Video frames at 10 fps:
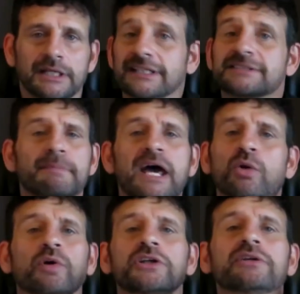it doesn't
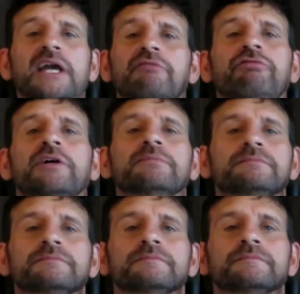matter where you came from.
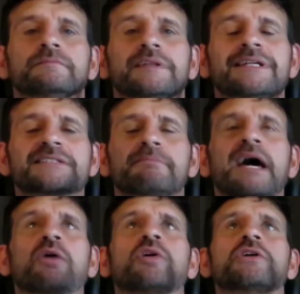It doesn't
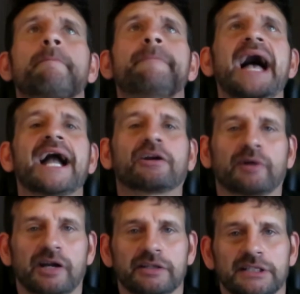matter what your
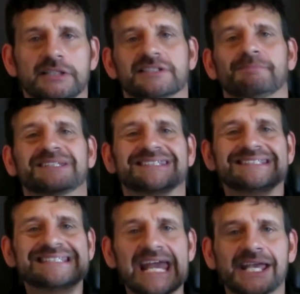background is, the
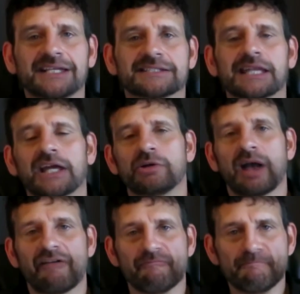mistakes that you
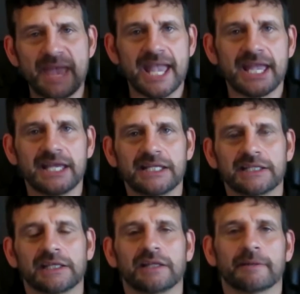have
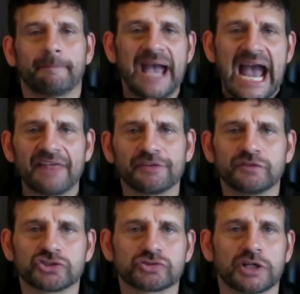made, the path of
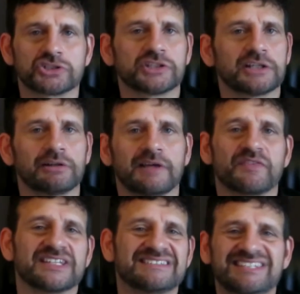destruction that you
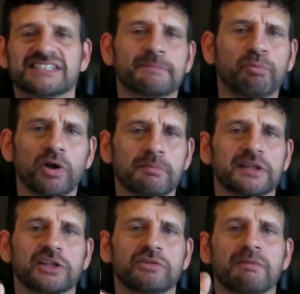left, the
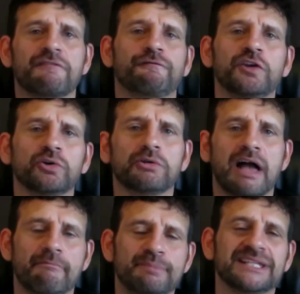disappointment that you may feel you
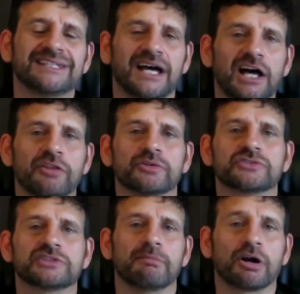have been to
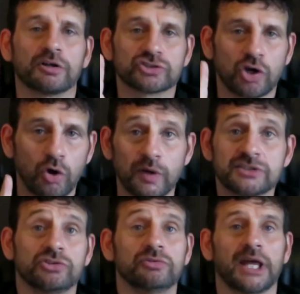others. Tomorrow is
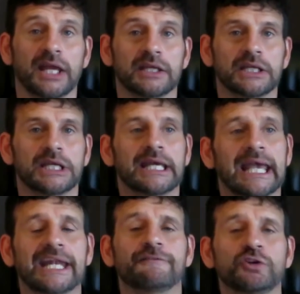always a new day.
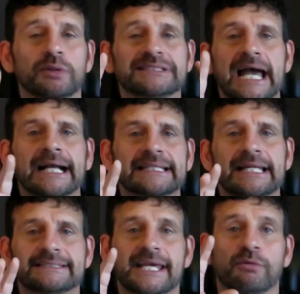And if you attack
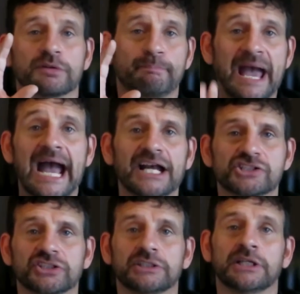that day with
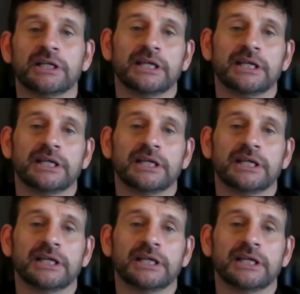passion,